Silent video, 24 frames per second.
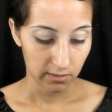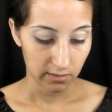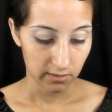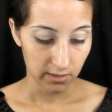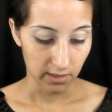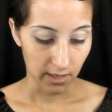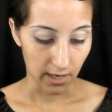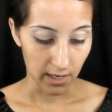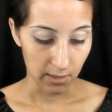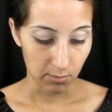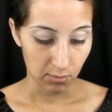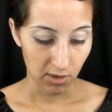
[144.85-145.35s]

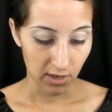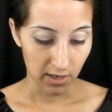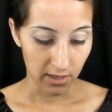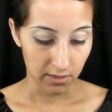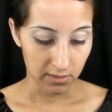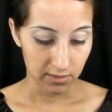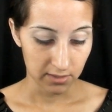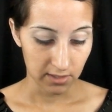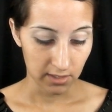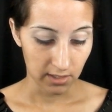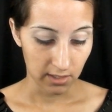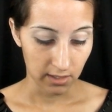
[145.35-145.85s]
The
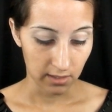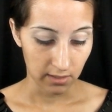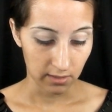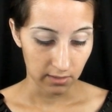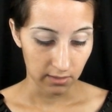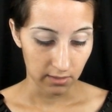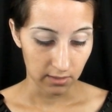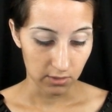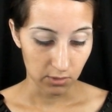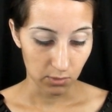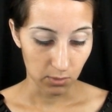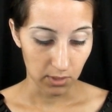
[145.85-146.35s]
eyebrows
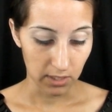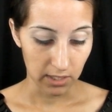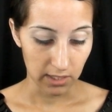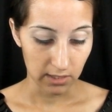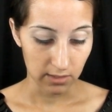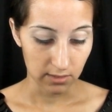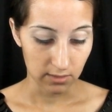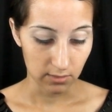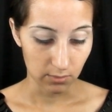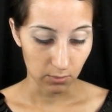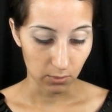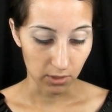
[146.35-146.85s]
in the
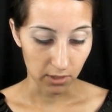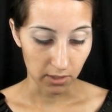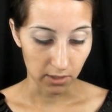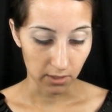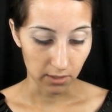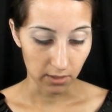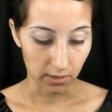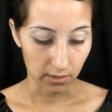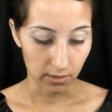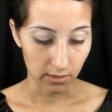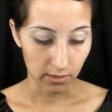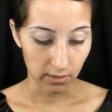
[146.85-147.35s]
20s
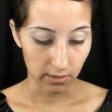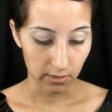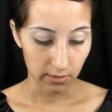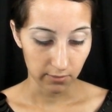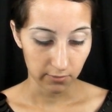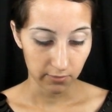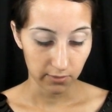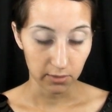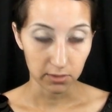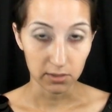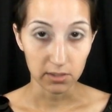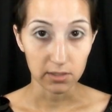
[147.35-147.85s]
were
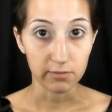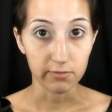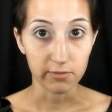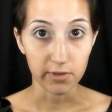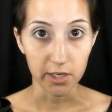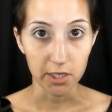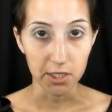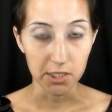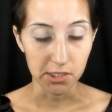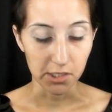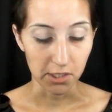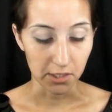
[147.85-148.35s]
filled in
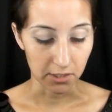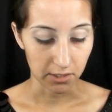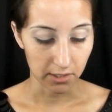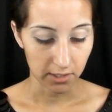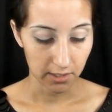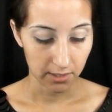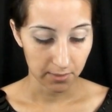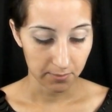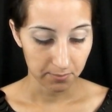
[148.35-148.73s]
very dark.